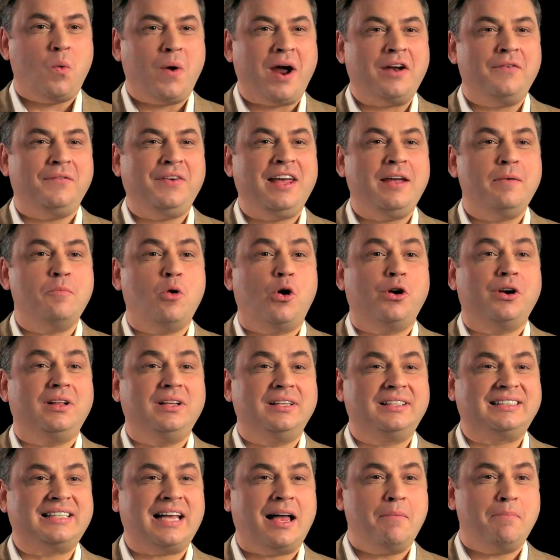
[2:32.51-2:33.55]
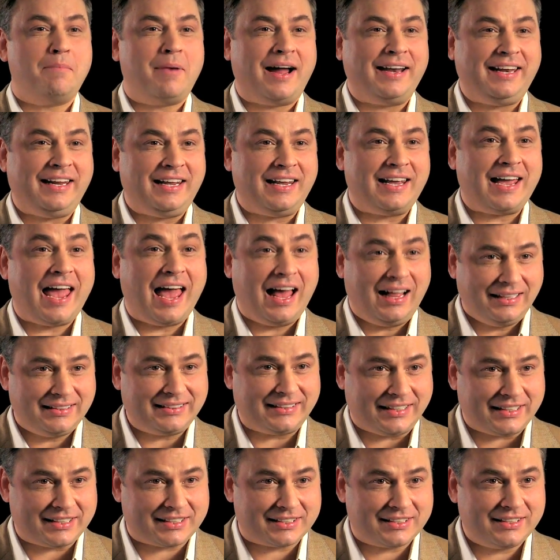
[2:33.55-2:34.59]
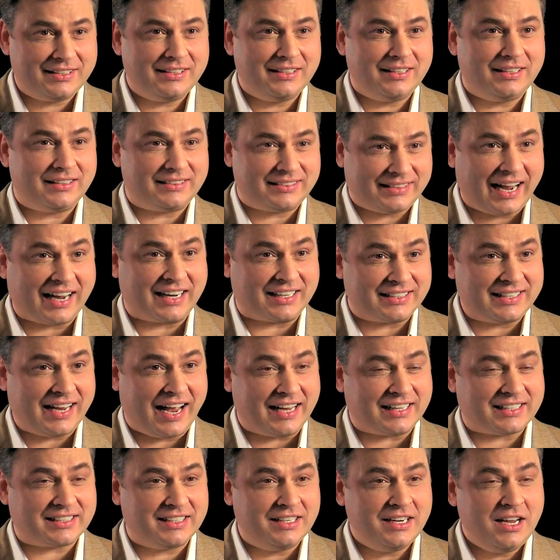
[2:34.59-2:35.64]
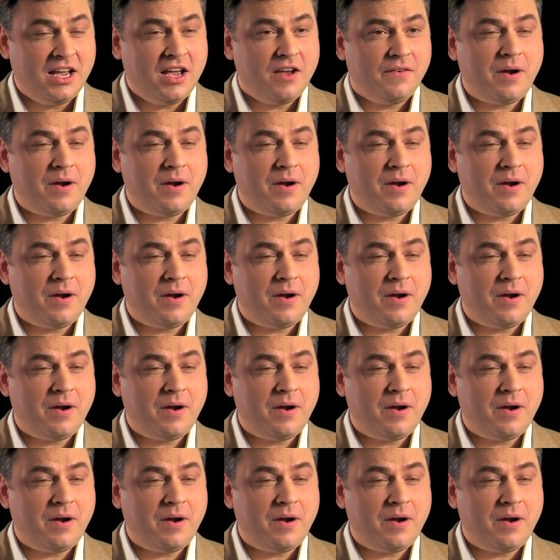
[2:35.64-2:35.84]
When we model somebody else's success,